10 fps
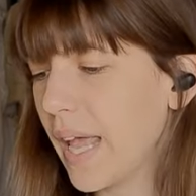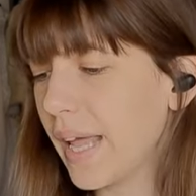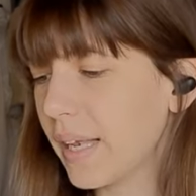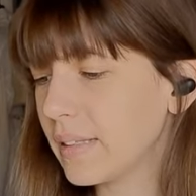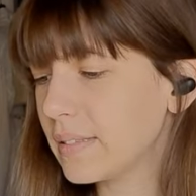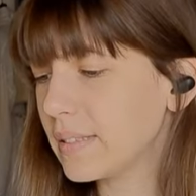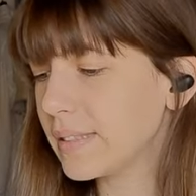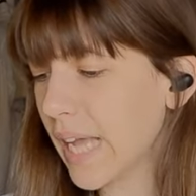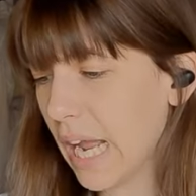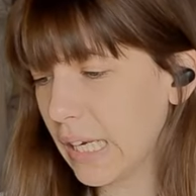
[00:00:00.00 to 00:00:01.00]
And
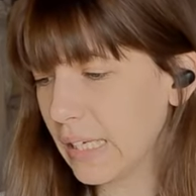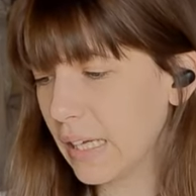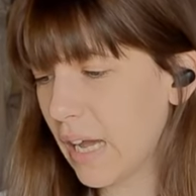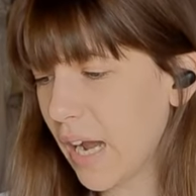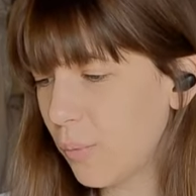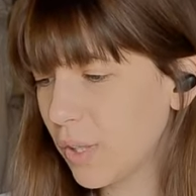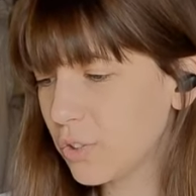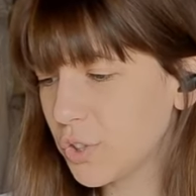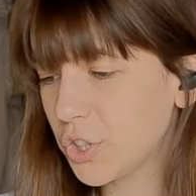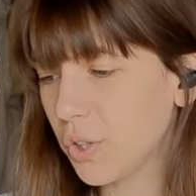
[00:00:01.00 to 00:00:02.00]
then I want
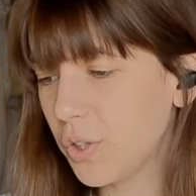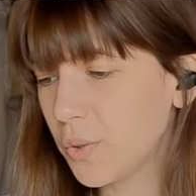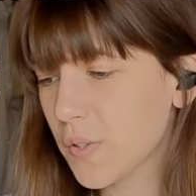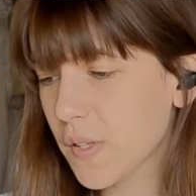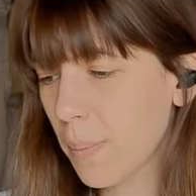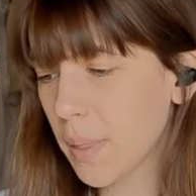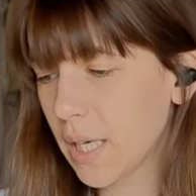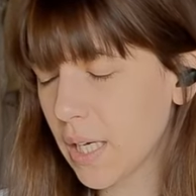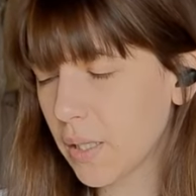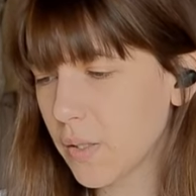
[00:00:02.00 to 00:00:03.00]
to show you
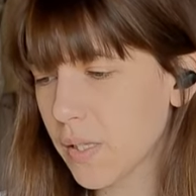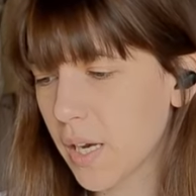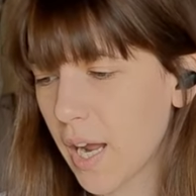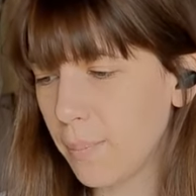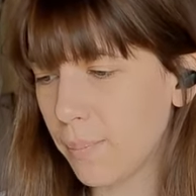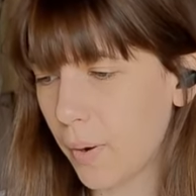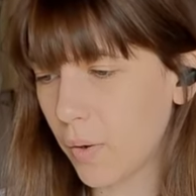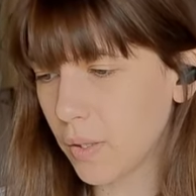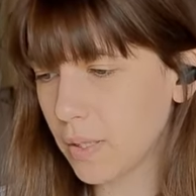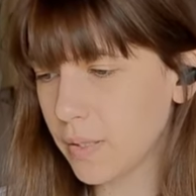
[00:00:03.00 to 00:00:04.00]
something else that I
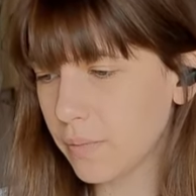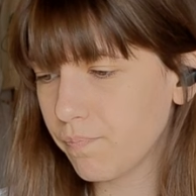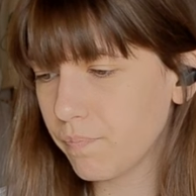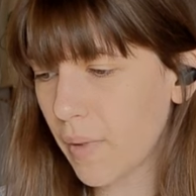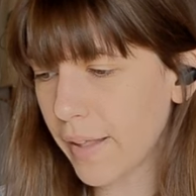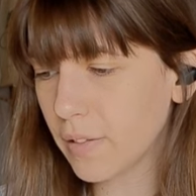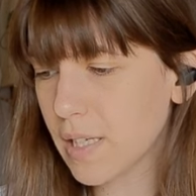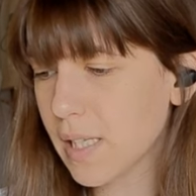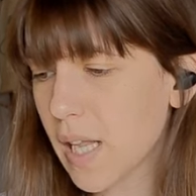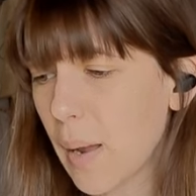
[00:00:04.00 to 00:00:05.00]
bought, and
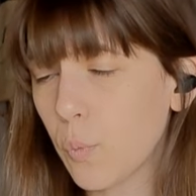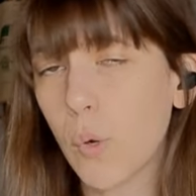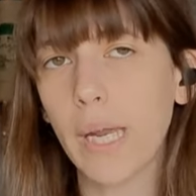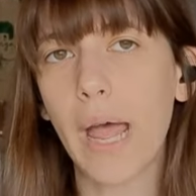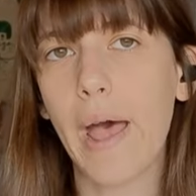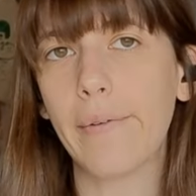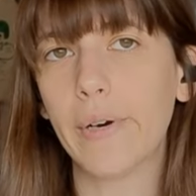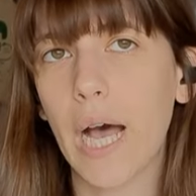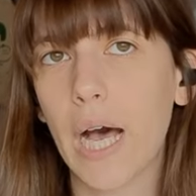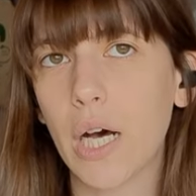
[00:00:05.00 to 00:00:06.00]
this time we have
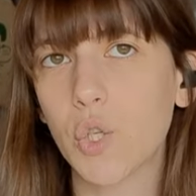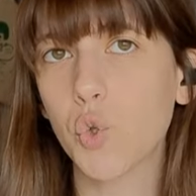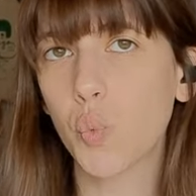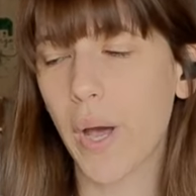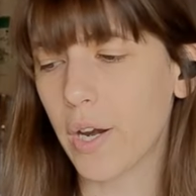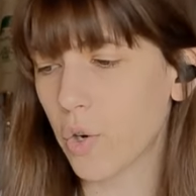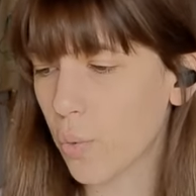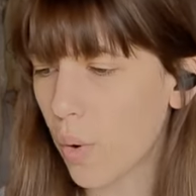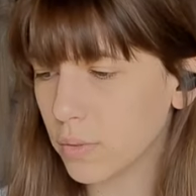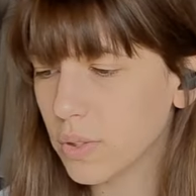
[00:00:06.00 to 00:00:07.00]
a sweater
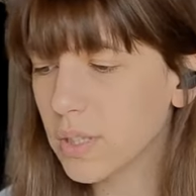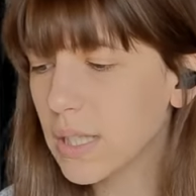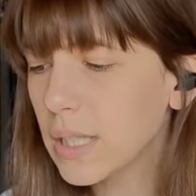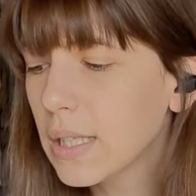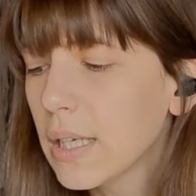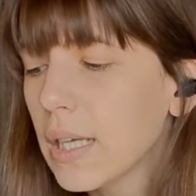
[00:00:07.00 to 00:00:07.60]
quantity.